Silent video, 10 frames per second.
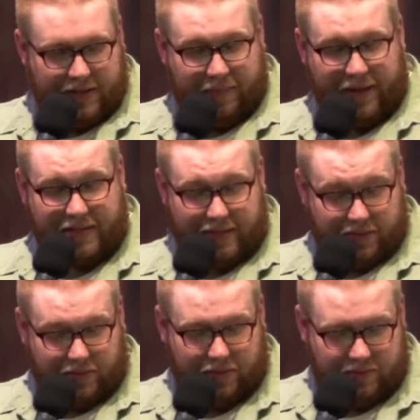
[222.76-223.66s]
it's the
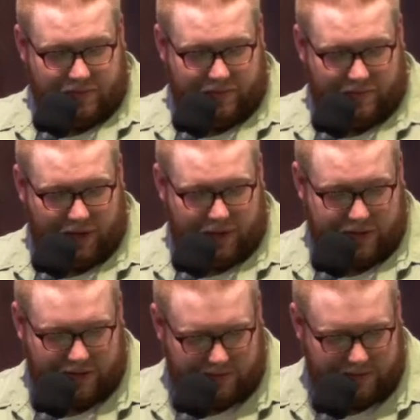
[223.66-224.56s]
message
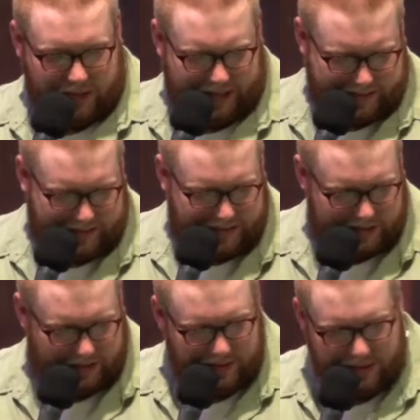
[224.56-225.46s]
version
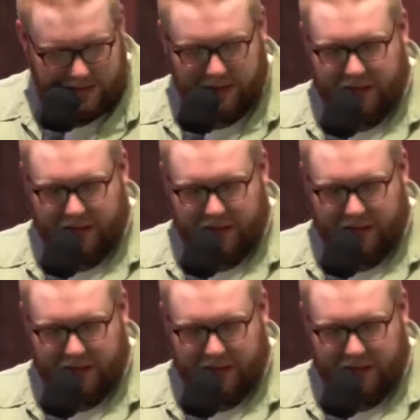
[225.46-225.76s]
translation,